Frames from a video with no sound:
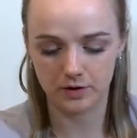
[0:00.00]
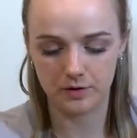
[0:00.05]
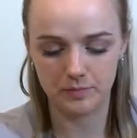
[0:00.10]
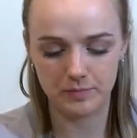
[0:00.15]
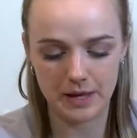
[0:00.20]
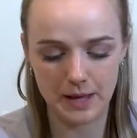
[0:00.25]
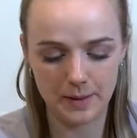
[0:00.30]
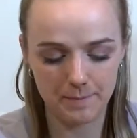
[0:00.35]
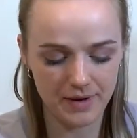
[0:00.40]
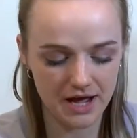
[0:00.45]
going to
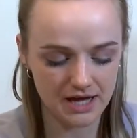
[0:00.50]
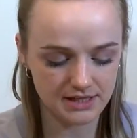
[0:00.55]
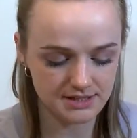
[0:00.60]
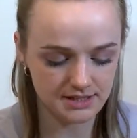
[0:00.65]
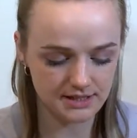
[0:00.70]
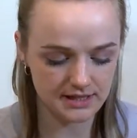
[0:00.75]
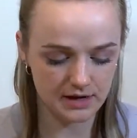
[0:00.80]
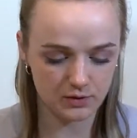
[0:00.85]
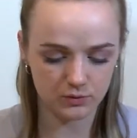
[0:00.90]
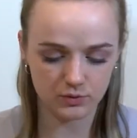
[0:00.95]
be
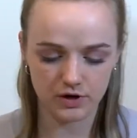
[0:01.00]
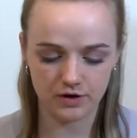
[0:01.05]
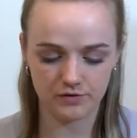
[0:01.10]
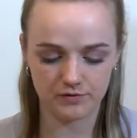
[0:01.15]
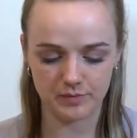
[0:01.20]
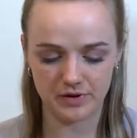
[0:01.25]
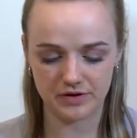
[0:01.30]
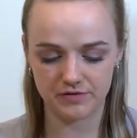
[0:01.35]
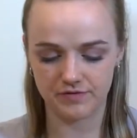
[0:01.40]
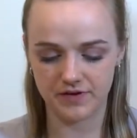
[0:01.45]
patting that all over
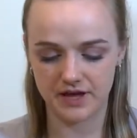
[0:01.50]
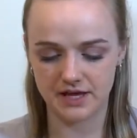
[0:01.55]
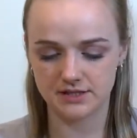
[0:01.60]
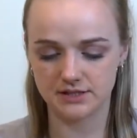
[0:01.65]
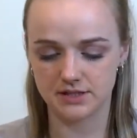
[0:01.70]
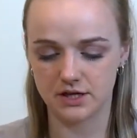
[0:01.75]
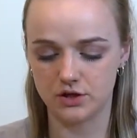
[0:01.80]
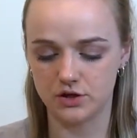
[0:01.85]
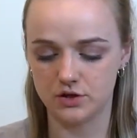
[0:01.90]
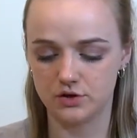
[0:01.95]
my
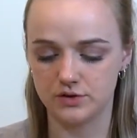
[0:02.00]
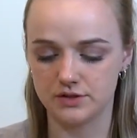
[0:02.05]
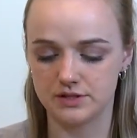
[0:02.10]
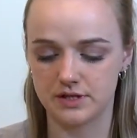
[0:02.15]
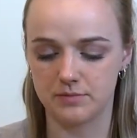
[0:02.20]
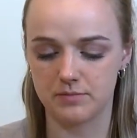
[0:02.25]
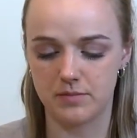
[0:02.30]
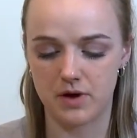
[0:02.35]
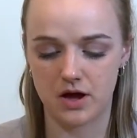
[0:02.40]
face using